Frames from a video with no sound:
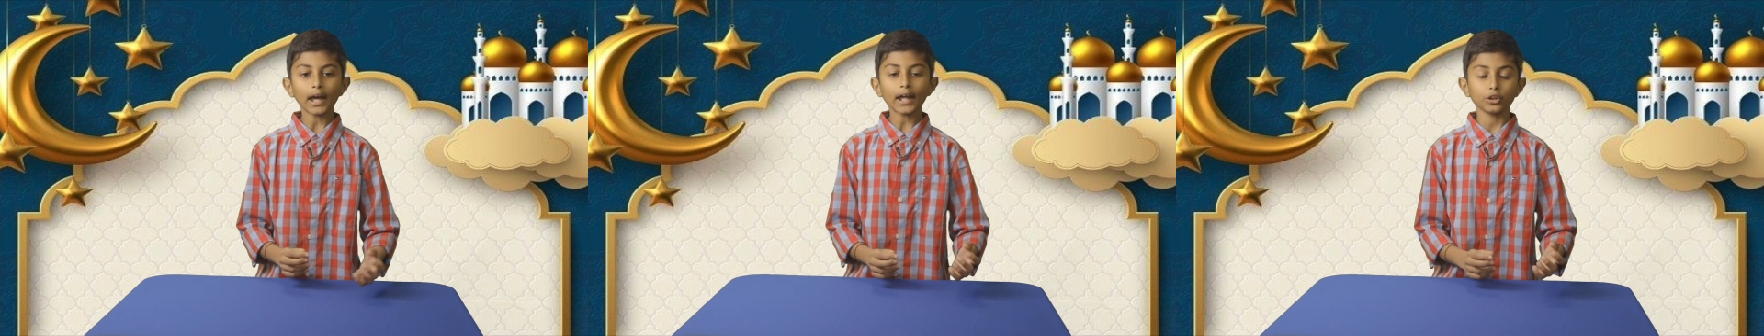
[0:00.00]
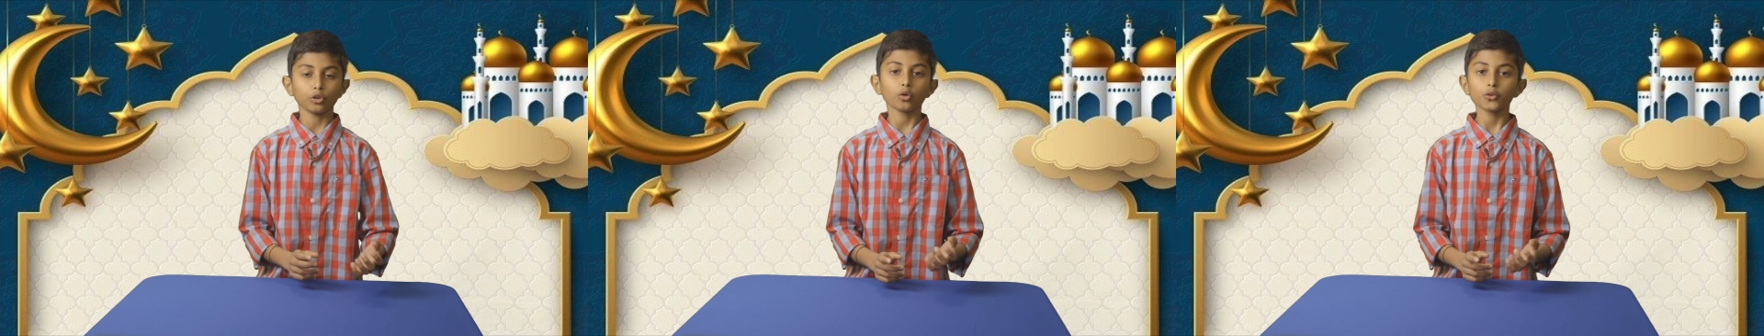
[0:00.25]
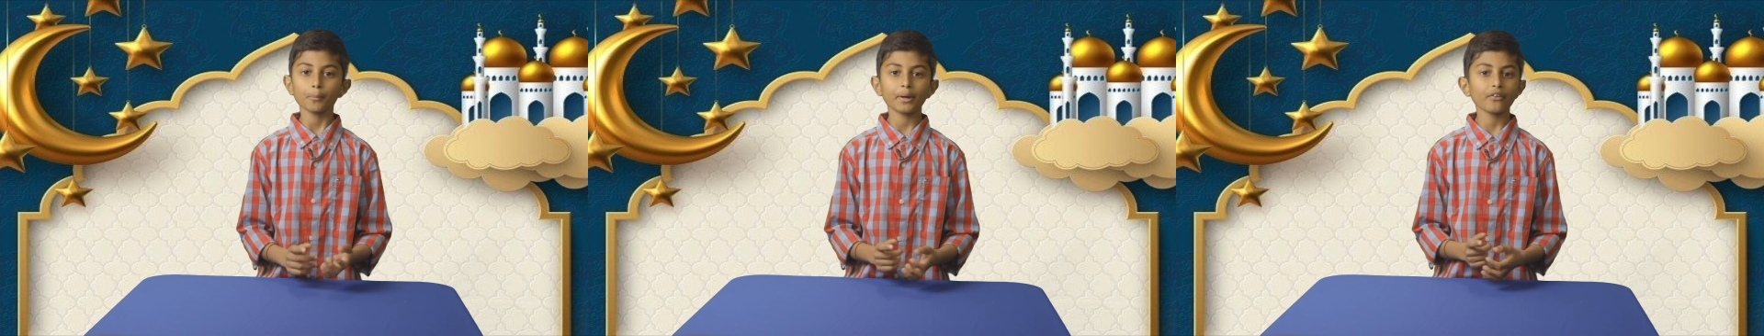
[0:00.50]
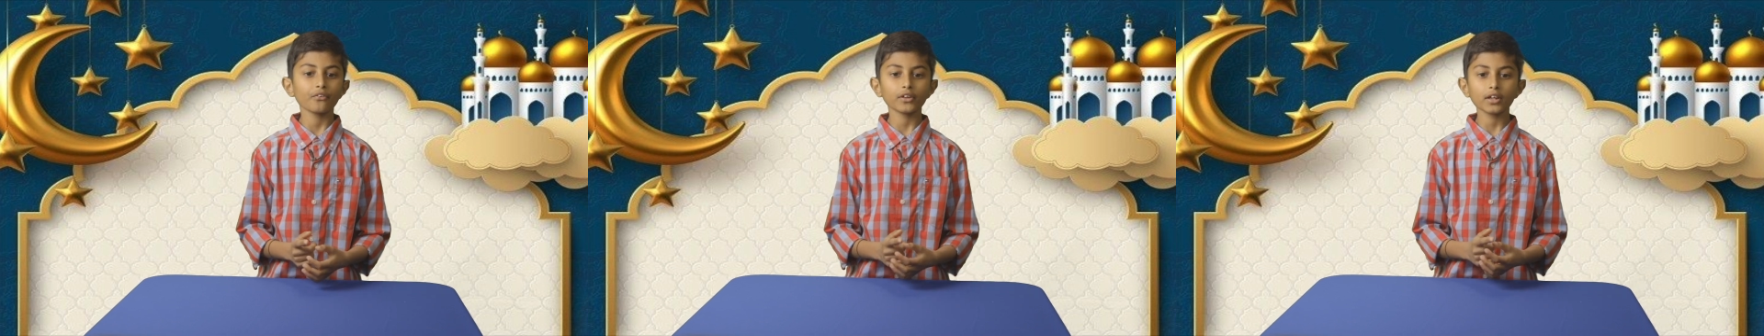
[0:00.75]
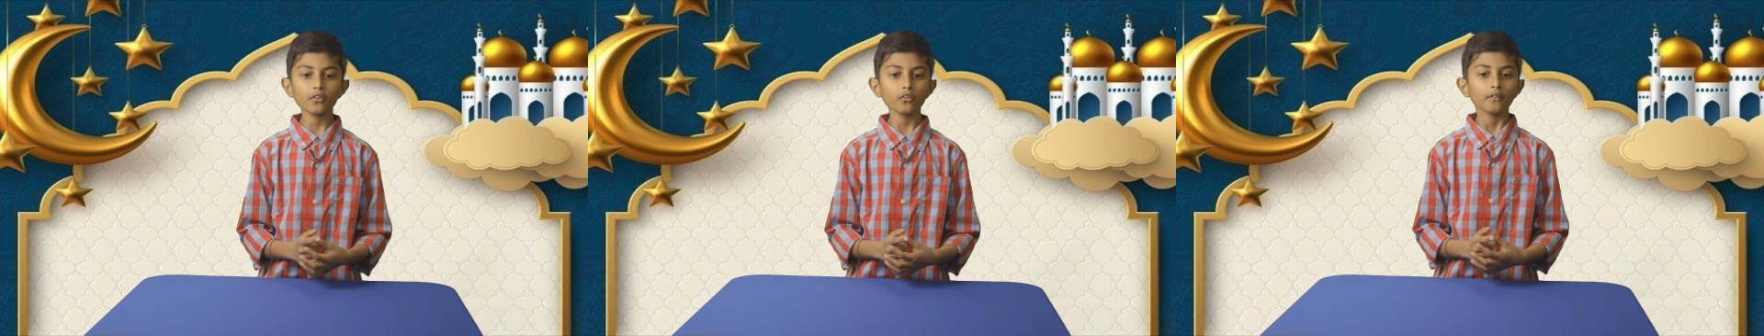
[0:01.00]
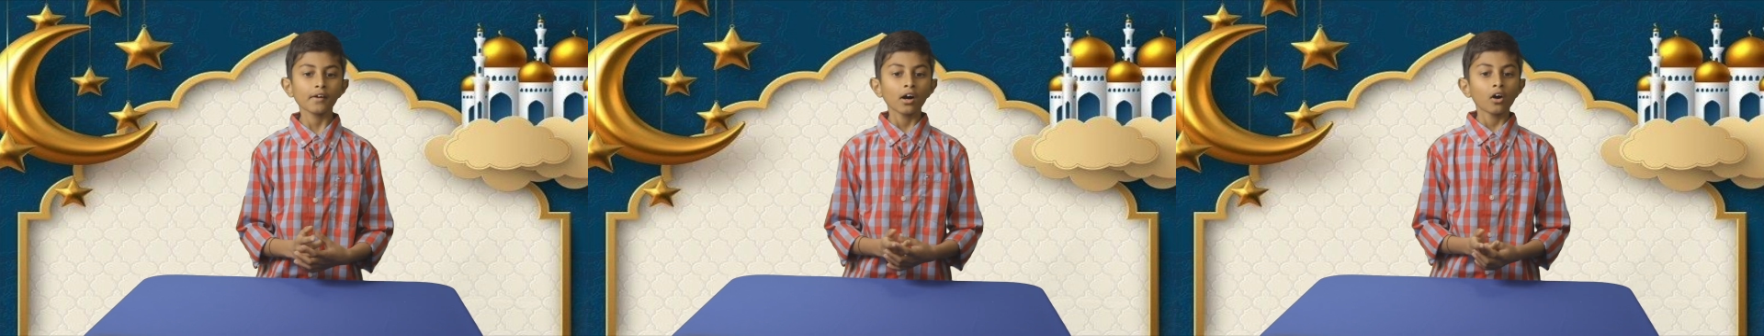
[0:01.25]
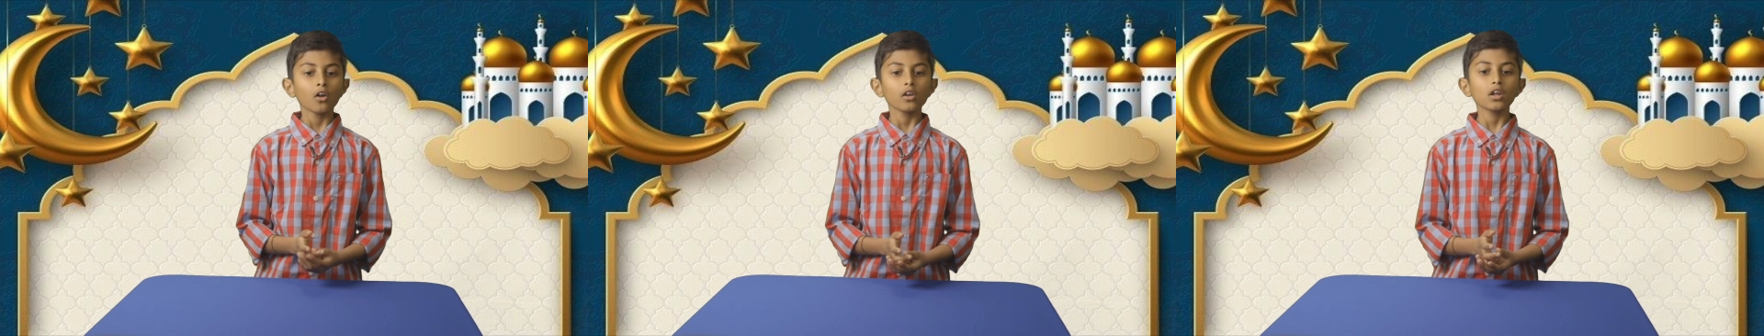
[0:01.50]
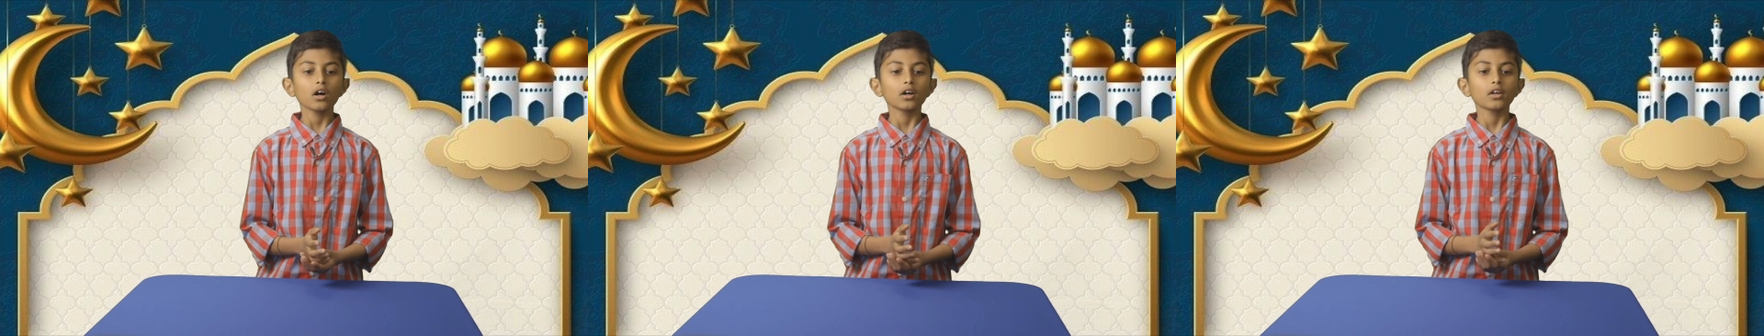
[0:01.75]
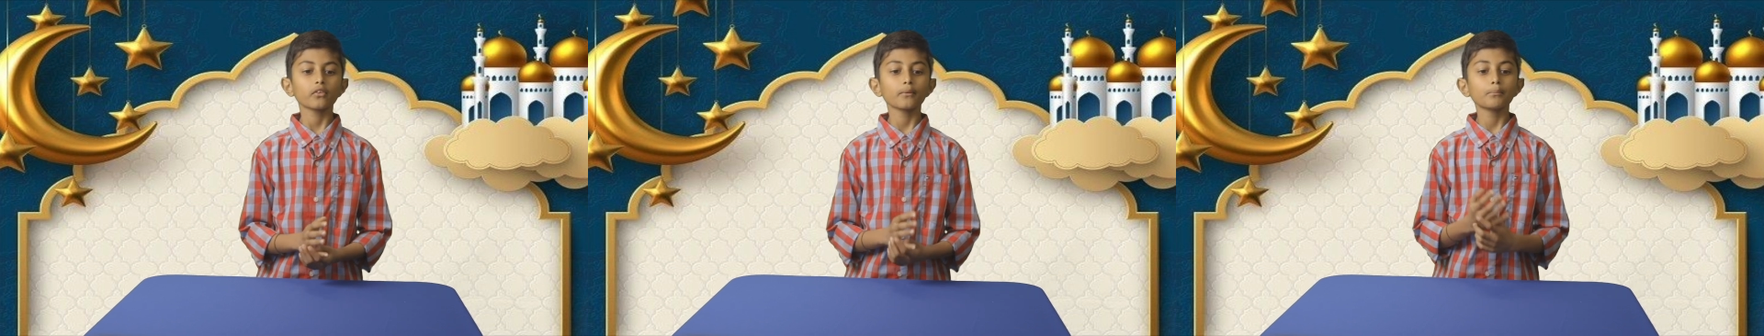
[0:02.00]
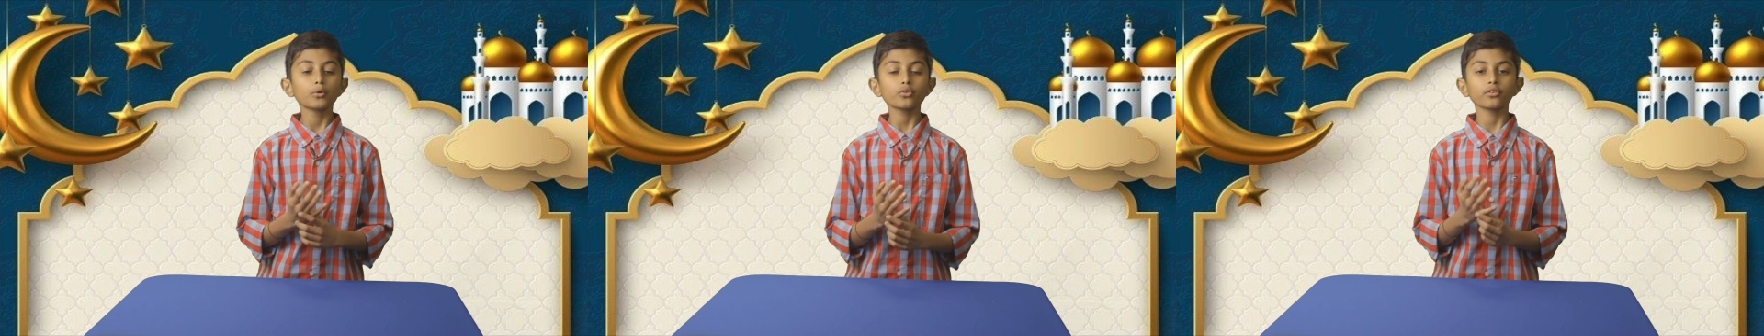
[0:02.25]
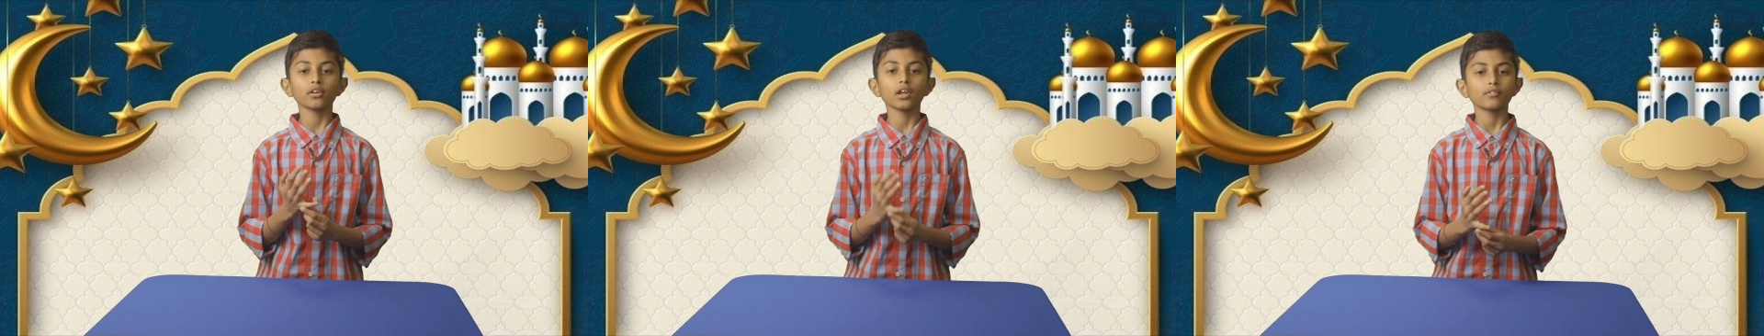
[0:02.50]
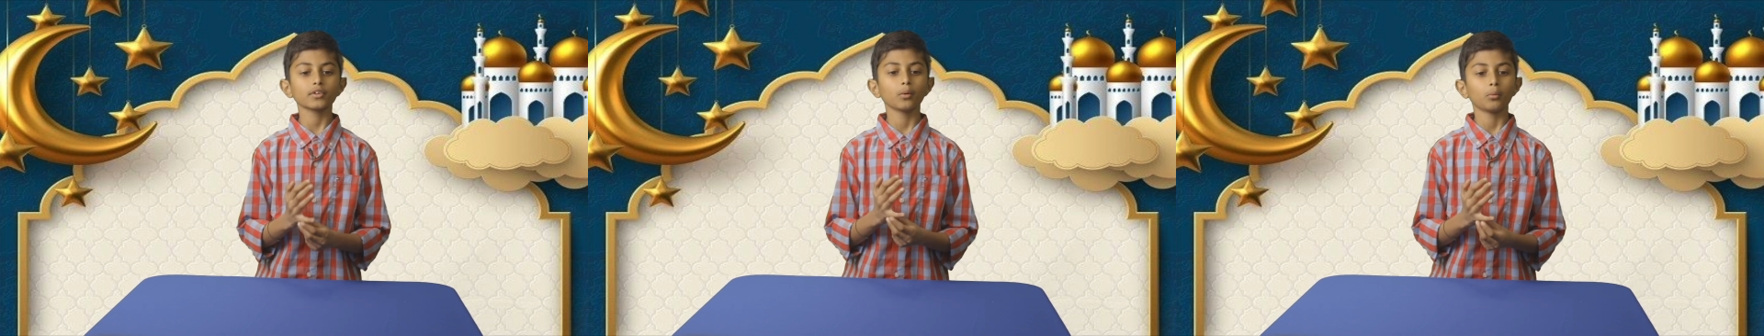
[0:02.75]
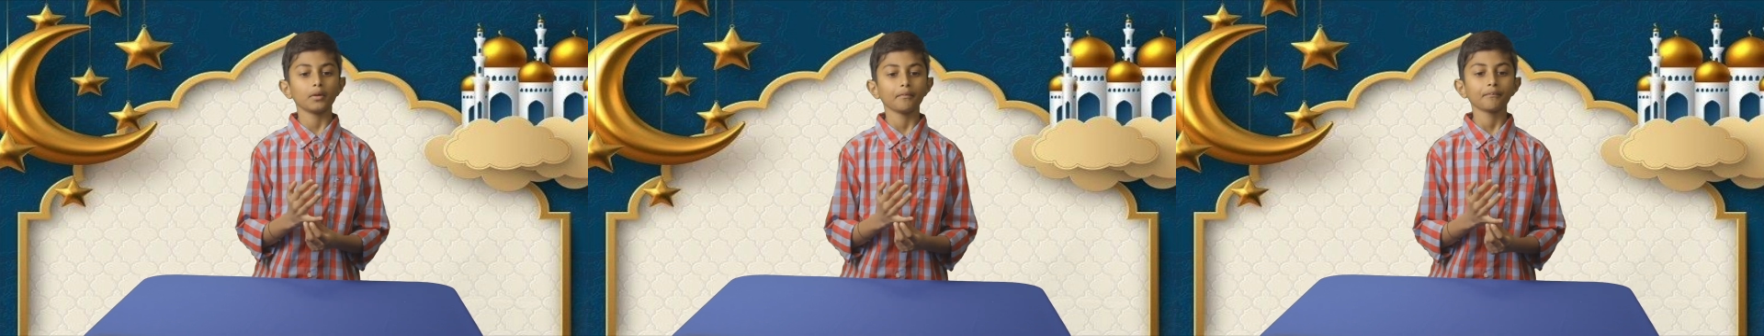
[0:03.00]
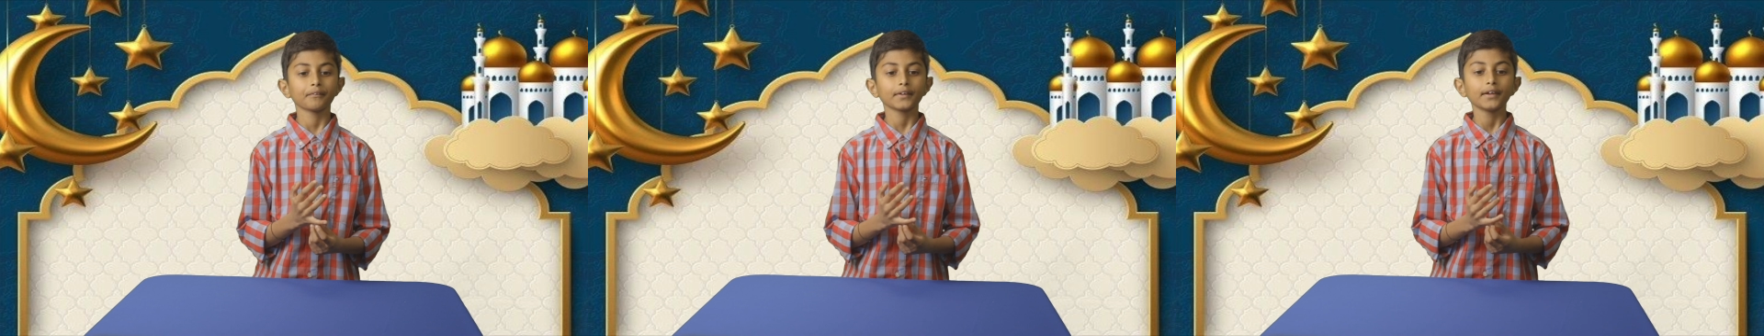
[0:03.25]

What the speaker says: And you know what the best thing is? Allah is the most loving one.